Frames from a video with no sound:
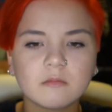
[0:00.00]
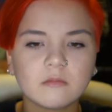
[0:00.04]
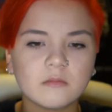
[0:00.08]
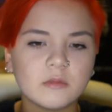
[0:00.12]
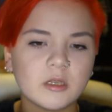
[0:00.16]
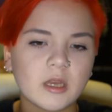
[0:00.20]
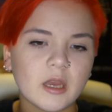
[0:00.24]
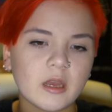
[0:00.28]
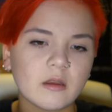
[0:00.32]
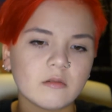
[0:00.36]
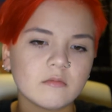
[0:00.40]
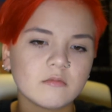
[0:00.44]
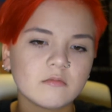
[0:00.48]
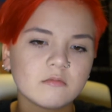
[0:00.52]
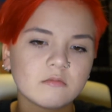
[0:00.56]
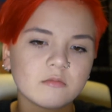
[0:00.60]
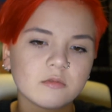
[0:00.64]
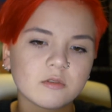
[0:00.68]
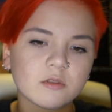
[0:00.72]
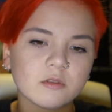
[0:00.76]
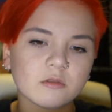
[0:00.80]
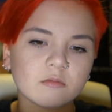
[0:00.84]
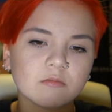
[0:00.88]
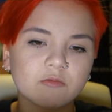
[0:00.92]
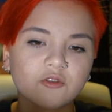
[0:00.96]
yeah,
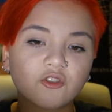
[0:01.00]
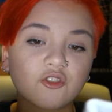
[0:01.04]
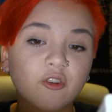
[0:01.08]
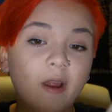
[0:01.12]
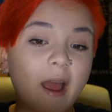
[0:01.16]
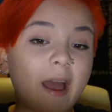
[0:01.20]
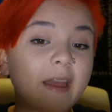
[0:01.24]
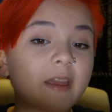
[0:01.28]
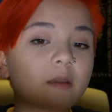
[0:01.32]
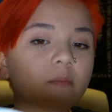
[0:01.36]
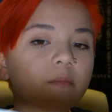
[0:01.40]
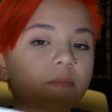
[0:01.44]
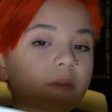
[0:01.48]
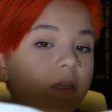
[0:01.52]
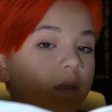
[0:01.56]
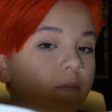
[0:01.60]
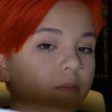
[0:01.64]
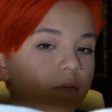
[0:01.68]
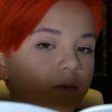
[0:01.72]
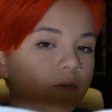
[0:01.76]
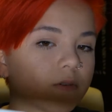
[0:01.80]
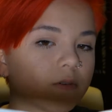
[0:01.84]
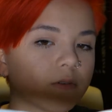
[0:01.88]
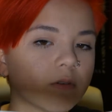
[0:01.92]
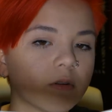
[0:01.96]
some drying
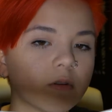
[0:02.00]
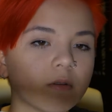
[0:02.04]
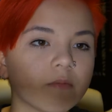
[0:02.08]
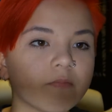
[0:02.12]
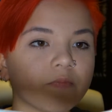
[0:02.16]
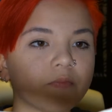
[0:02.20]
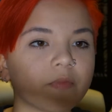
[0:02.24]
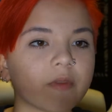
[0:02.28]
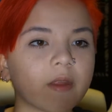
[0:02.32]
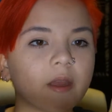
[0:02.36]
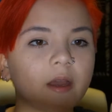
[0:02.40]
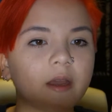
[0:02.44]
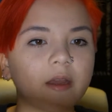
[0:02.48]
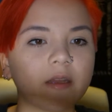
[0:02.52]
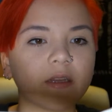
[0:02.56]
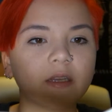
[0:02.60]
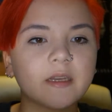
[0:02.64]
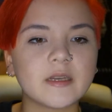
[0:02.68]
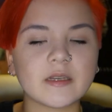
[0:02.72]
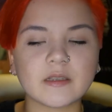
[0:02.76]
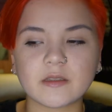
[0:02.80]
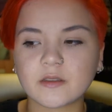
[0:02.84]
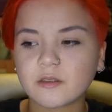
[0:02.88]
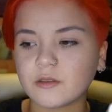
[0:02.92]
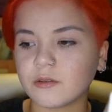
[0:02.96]
paper, I
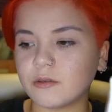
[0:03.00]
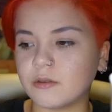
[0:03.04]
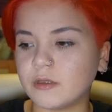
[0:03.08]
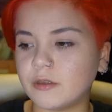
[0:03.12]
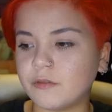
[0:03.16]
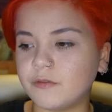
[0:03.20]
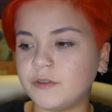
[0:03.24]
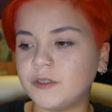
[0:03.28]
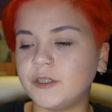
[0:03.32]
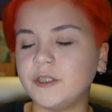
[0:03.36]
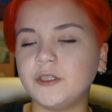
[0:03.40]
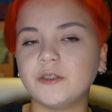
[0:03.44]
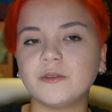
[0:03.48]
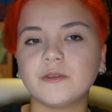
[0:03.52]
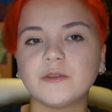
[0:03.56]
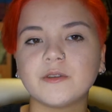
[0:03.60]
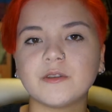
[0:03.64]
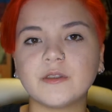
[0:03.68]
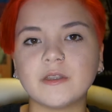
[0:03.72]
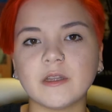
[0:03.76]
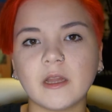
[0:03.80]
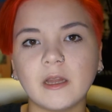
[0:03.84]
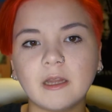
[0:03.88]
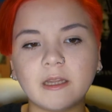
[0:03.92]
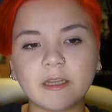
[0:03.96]
guess. So if you use
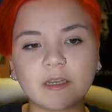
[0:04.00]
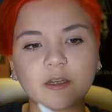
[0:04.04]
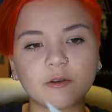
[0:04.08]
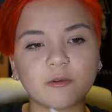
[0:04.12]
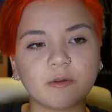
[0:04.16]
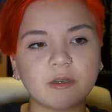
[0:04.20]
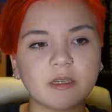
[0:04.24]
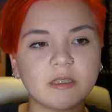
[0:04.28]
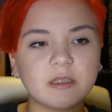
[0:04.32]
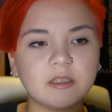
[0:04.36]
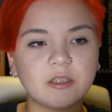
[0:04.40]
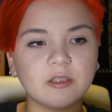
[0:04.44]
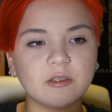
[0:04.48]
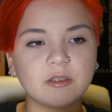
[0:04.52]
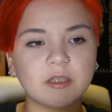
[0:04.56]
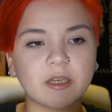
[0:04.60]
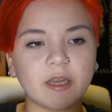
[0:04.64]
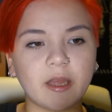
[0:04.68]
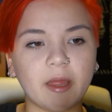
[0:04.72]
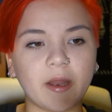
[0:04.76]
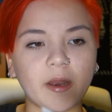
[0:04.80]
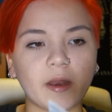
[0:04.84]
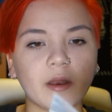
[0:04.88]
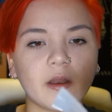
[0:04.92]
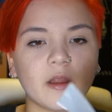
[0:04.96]
the liquid, you
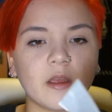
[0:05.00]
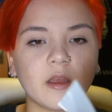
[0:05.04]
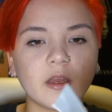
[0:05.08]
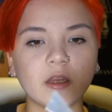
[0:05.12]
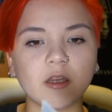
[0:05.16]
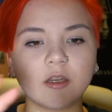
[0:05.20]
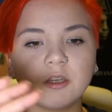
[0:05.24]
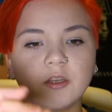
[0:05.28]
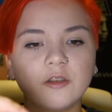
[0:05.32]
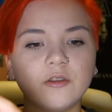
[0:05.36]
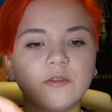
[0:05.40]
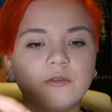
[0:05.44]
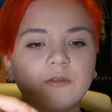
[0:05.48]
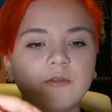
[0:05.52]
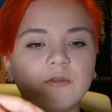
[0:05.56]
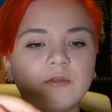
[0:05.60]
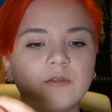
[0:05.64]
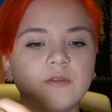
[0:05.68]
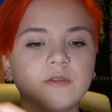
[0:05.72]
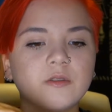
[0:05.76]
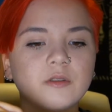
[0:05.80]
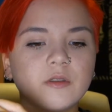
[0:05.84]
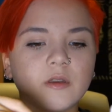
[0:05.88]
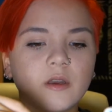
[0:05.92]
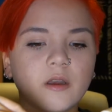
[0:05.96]
can
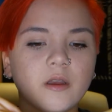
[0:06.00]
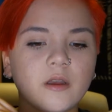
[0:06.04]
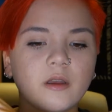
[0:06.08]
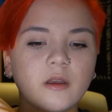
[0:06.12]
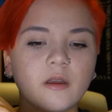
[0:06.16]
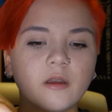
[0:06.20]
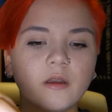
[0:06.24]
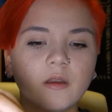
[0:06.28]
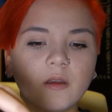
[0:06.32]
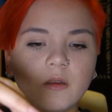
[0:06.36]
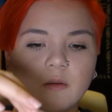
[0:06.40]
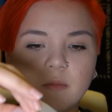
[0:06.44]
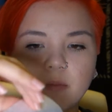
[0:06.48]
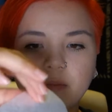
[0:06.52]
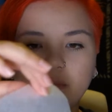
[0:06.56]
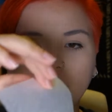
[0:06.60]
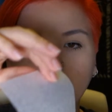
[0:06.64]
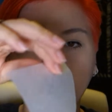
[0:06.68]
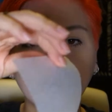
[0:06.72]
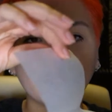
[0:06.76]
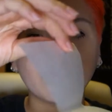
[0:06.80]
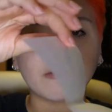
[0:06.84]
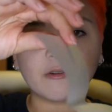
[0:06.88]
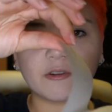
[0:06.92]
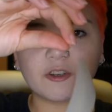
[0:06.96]
use a
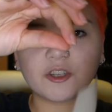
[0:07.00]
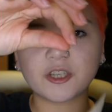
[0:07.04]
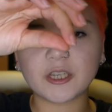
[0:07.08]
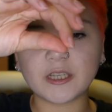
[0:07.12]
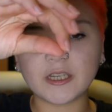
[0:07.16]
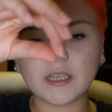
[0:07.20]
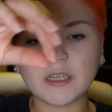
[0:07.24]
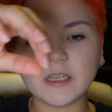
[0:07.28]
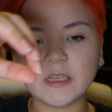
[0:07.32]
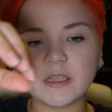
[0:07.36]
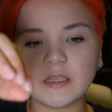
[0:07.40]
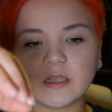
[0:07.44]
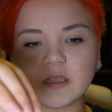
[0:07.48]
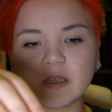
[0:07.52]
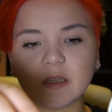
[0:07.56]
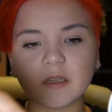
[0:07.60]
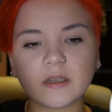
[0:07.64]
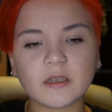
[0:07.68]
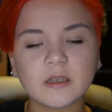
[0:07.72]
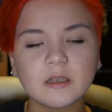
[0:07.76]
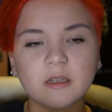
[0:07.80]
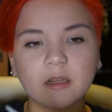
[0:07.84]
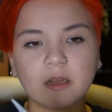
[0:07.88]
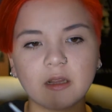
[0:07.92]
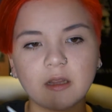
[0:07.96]
paper sheet
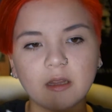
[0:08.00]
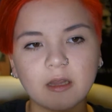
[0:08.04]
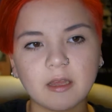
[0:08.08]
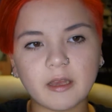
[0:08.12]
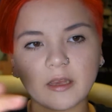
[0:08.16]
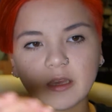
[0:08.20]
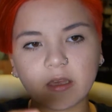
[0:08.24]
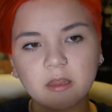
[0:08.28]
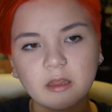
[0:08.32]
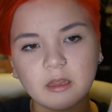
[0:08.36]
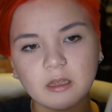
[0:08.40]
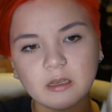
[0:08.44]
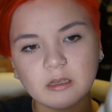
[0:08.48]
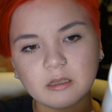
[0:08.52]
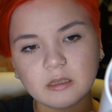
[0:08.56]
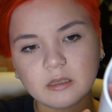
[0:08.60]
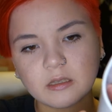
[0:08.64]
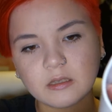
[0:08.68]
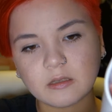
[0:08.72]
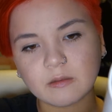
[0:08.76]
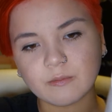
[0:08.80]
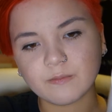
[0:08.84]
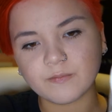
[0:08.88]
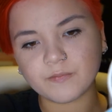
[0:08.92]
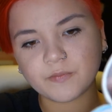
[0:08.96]
like
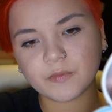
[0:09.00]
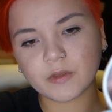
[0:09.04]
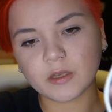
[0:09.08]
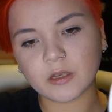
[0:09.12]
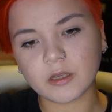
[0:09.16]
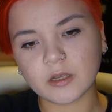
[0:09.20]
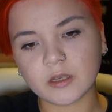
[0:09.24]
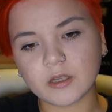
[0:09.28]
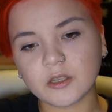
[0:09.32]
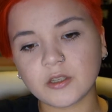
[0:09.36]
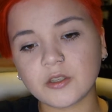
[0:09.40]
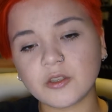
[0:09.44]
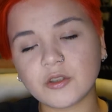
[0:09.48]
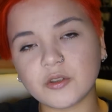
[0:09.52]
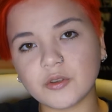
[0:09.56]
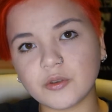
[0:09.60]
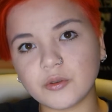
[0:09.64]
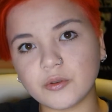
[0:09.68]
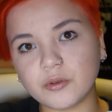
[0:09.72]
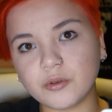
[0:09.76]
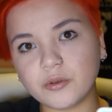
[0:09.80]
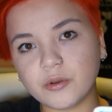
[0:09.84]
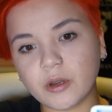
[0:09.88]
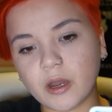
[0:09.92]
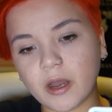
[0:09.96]
this
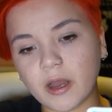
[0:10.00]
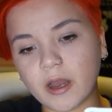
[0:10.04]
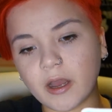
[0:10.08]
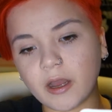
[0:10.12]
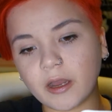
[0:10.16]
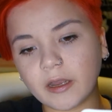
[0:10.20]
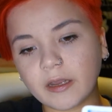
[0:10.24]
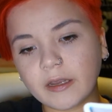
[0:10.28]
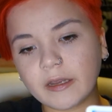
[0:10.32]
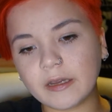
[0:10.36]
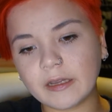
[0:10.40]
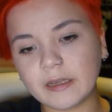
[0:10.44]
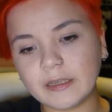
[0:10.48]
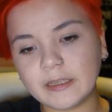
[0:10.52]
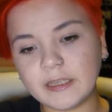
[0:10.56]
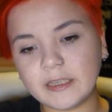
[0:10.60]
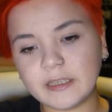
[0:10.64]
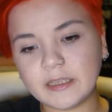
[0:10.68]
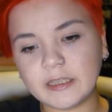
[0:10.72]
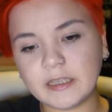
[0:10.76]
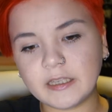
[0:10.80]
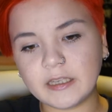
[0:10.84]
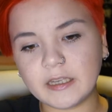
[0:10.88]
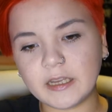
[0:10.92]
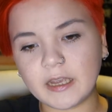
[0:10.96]
to clean
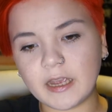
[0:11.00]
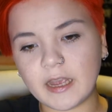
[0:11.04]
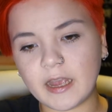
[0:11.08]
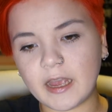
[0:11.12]
it